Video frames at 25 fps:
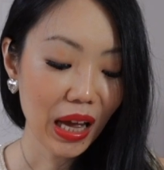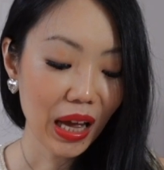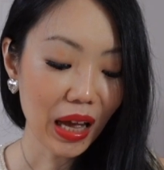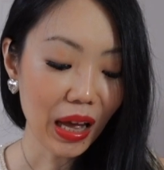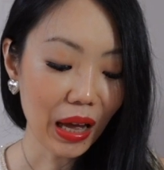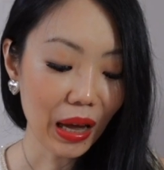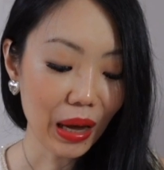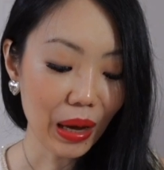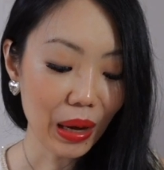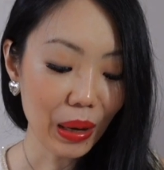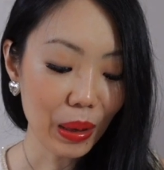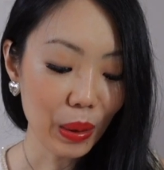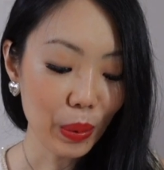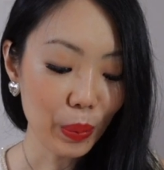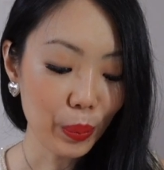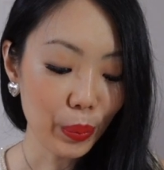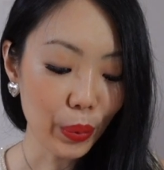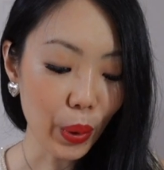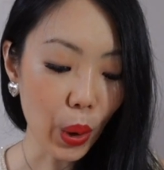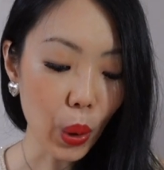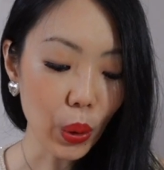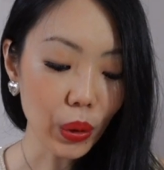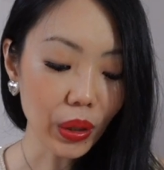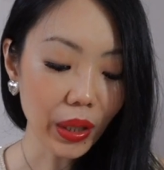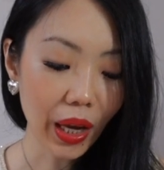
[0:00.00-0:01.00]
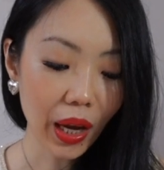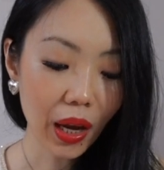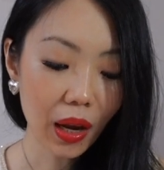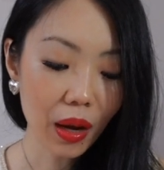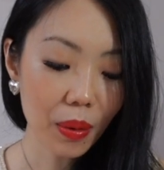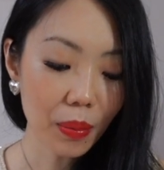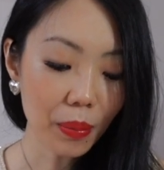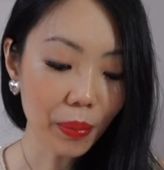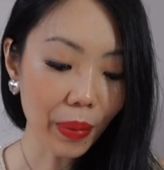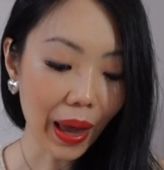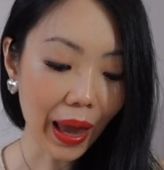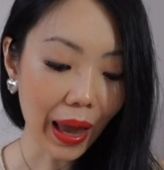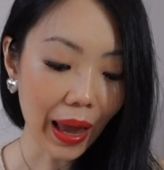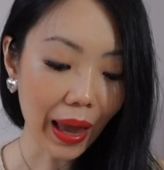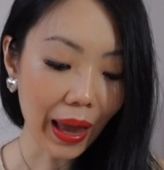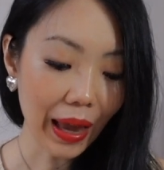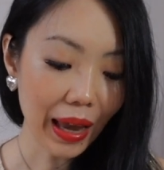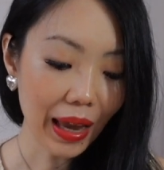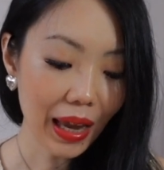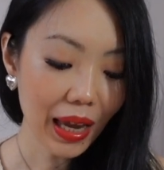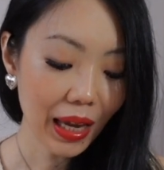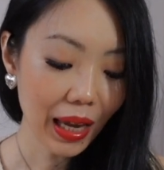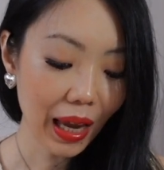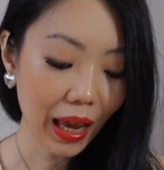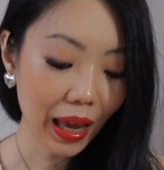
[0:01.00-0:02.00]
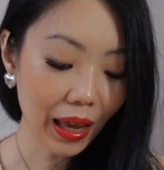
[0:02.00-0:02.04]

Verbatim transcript: uh, bowling bag.